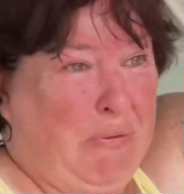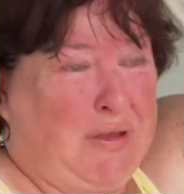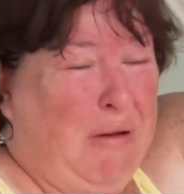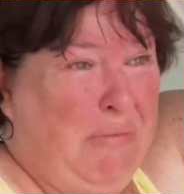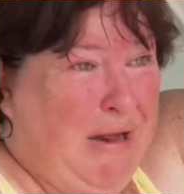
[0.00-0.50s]

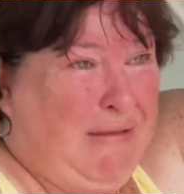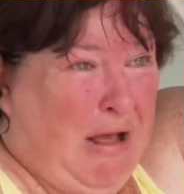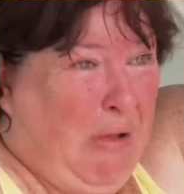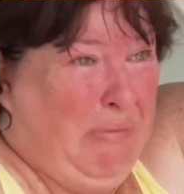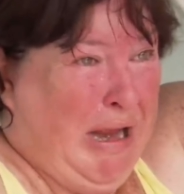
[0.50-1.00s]
Somebody
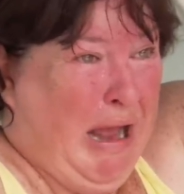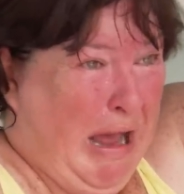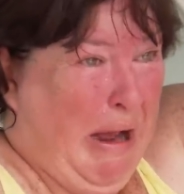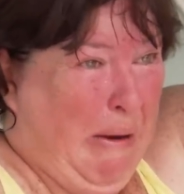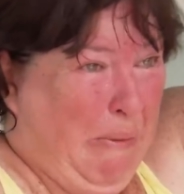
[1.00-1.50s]
tell me
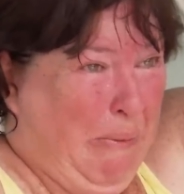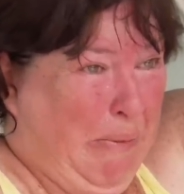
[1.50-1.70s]
how.